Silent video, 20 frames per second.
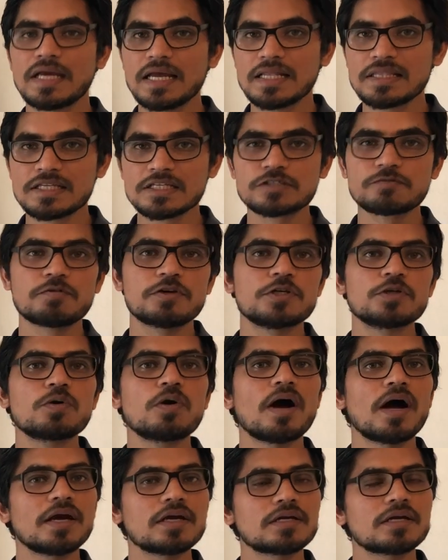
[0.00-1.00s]
In this
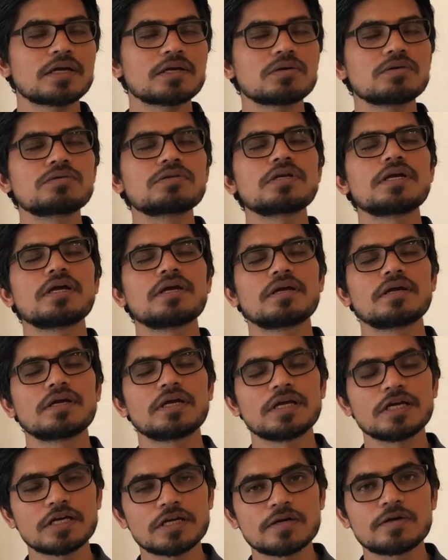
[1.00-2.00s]
video, I cannot
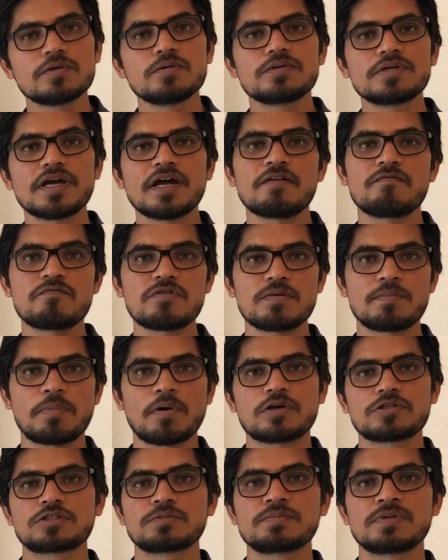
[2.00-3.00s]
include every
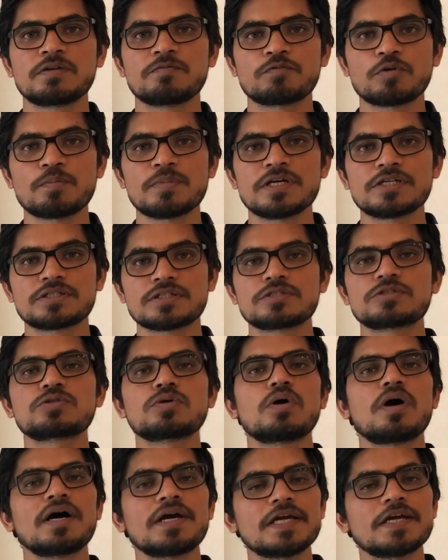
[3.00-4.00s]
possible information,
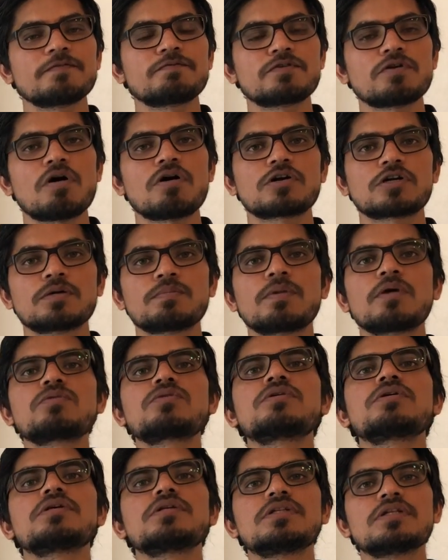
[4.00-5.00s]
so I have talked
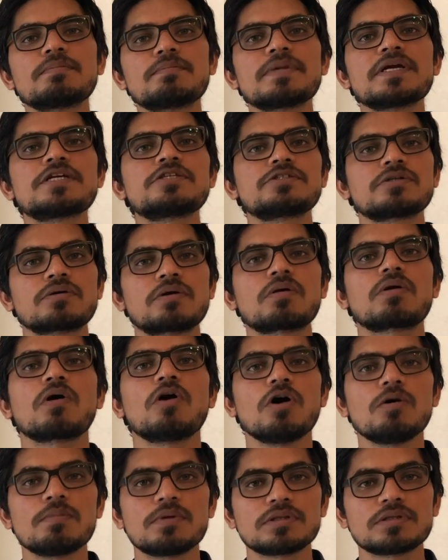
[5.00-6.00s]
about the major or
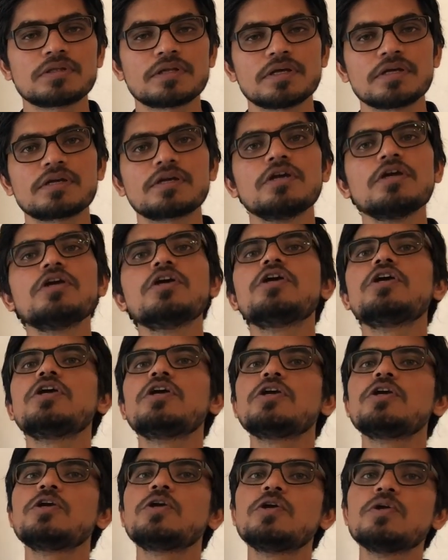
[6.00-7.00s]
common thing
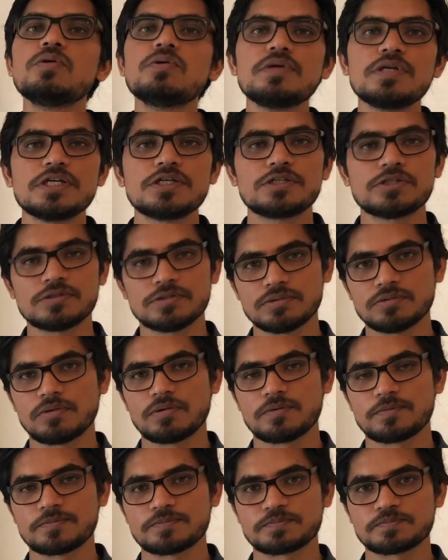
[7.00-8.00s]
you need to
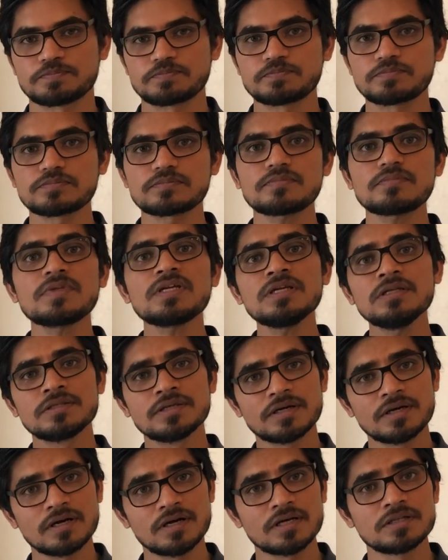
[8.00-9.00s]
know.
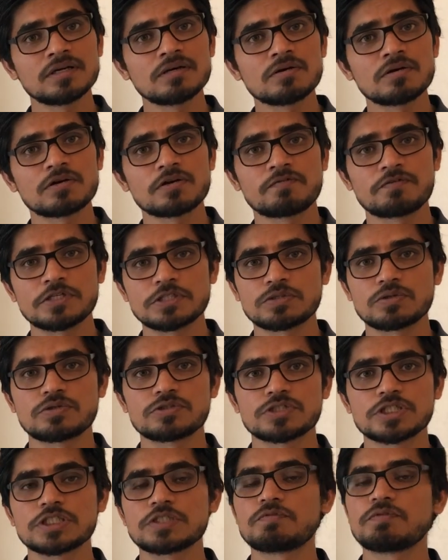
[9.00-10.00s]
There are other lot of
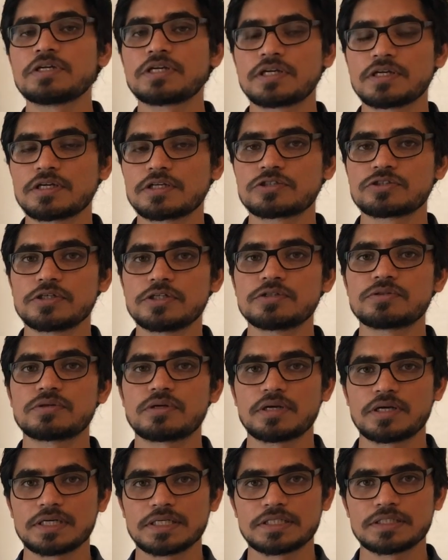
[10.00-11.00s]
resources we can actually
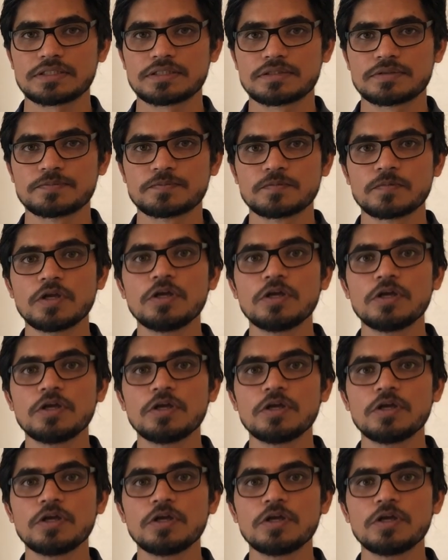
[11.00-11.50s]
utilize.